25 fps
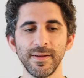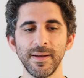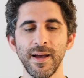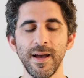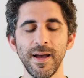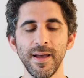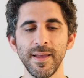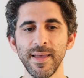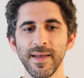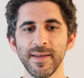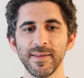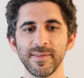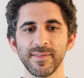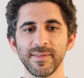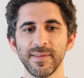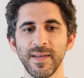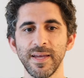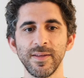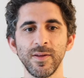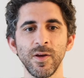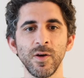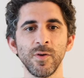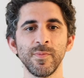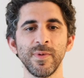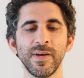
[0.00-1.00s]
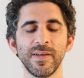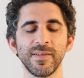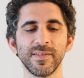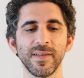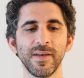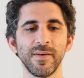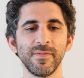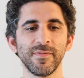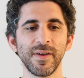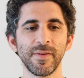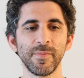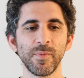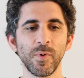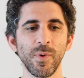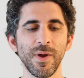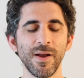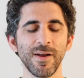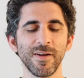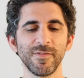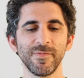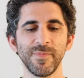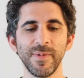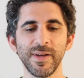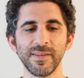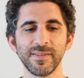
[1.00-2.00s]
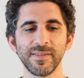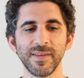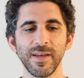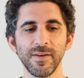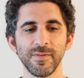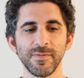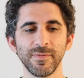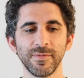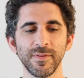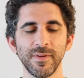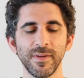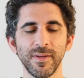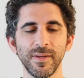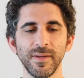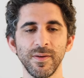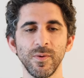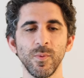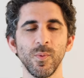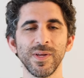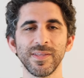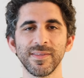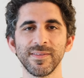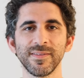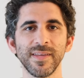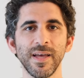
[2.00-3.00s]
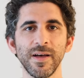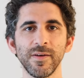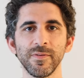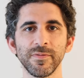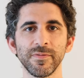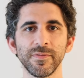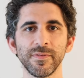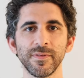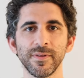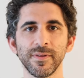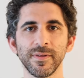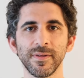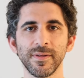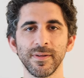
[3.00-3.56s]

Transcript: ah, yes, I know myself, I'm aware of myself. What self?